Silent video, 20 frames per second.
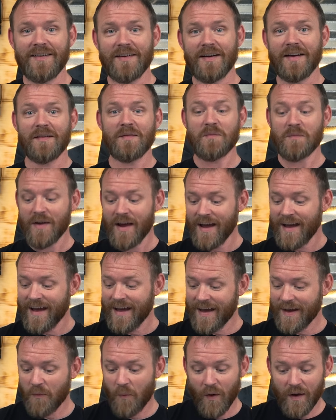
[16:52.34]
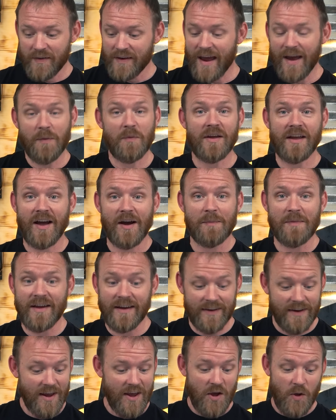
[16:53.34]
And at one day we come
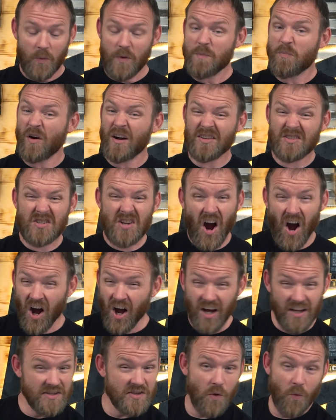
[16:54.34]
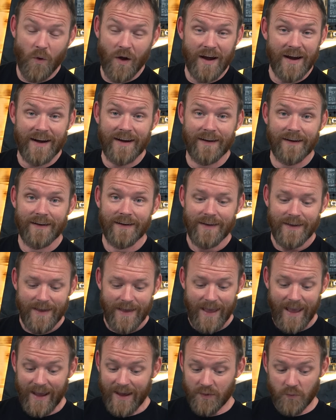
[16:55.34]
in, we bring tons of wire
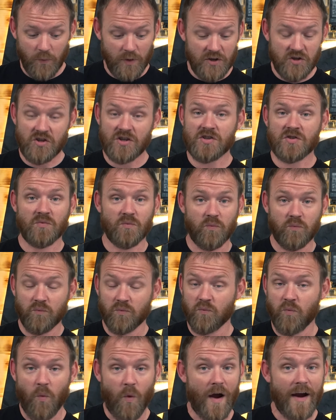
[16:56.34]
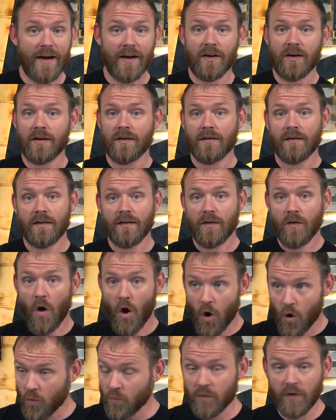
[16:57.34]
and we just wire
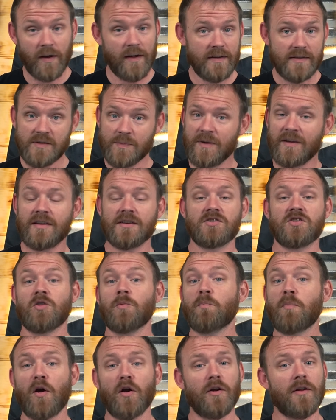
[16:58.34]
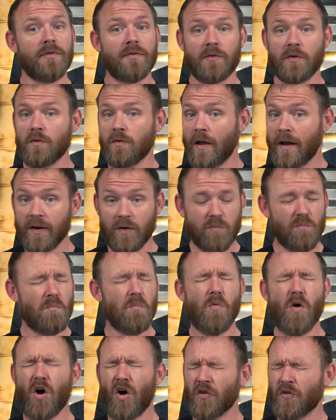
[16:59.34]
home runs because you're burning through like
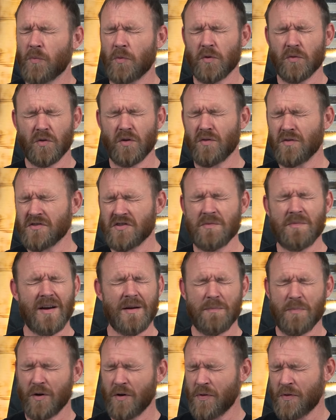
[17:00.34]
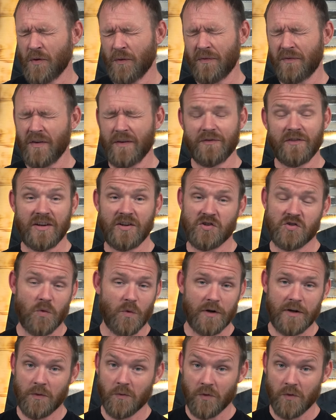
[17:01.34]
multiple rolls. You might burn through 15, 20